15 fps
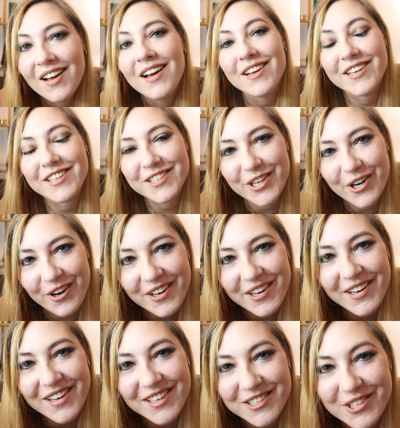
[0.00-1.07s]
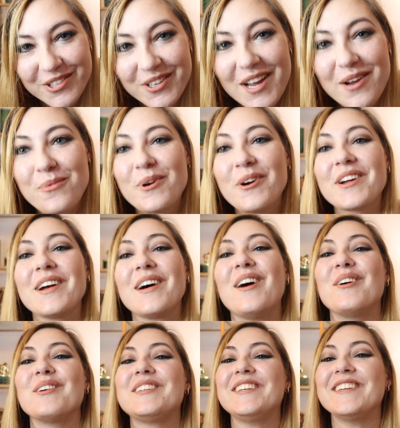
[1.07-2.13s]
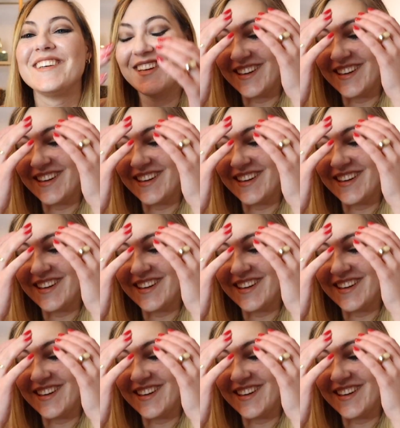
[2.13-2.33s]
is turning into a workout.